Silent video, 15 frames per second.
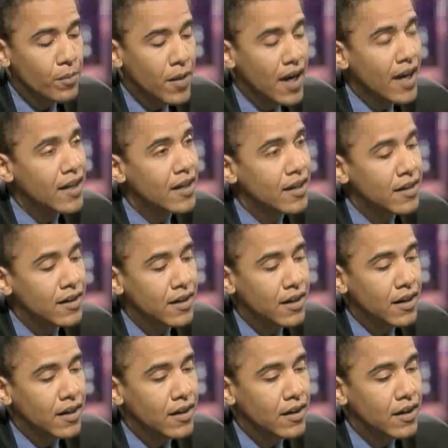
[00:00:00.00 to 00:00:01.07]
combining
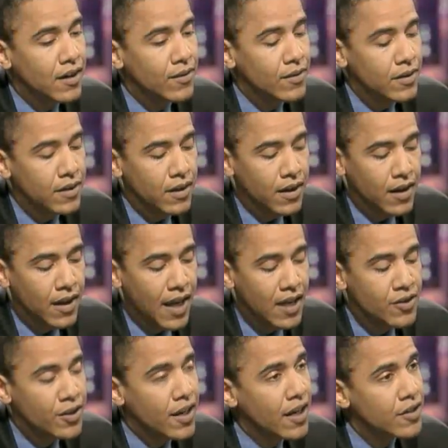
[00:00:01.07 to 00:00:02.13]

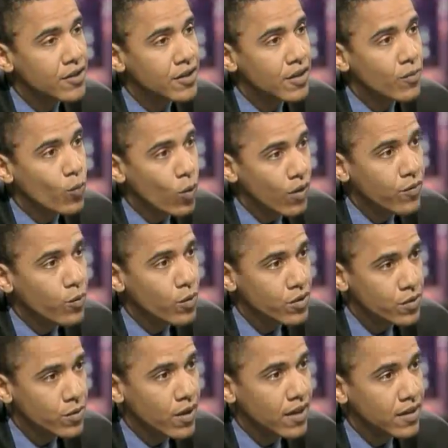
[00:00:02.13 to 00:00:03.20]
education and
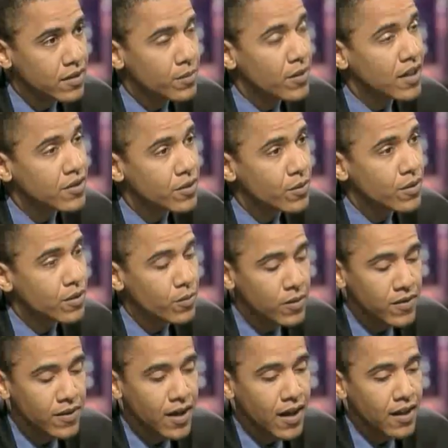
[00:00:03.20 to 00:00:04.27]
workforce training to make sure that
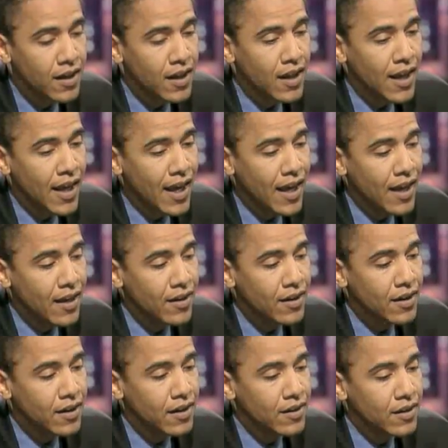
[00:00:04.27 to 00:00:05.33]
we've got
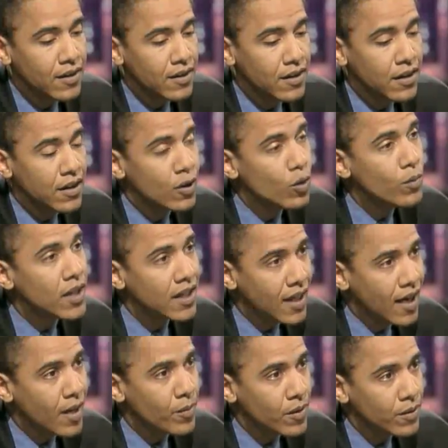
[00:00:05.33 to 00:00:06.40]
the human
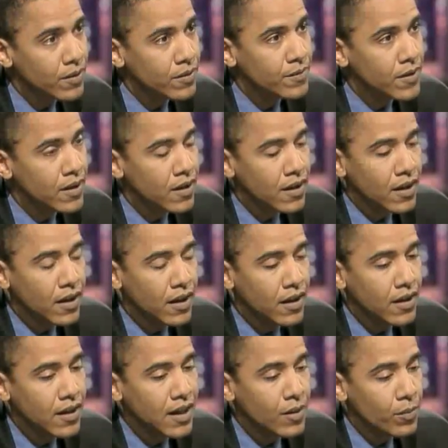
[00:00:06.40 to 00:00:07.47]
capital
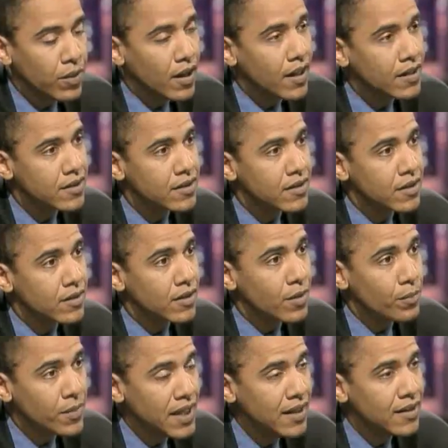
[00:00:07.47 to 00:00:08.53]
in place to
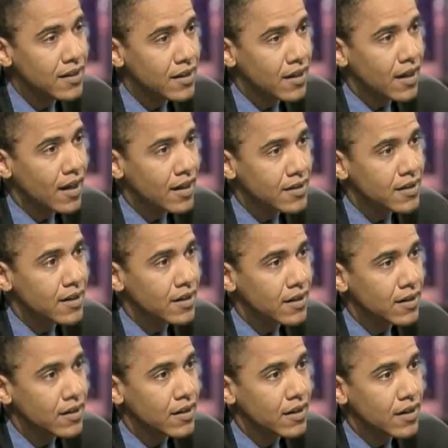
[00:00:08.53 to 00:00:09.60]
compete in a high-tech,
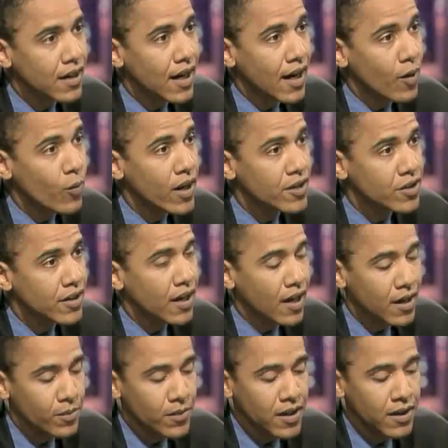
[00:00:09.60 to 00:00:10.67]
high-wage
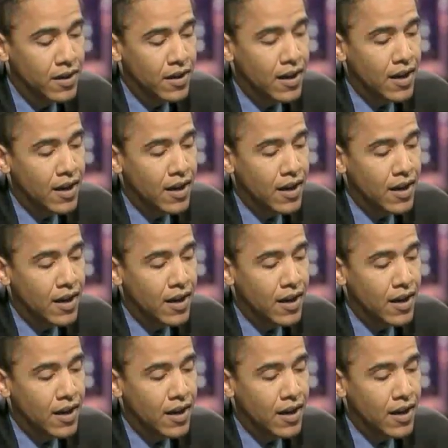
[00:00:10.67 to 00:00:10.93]
economy.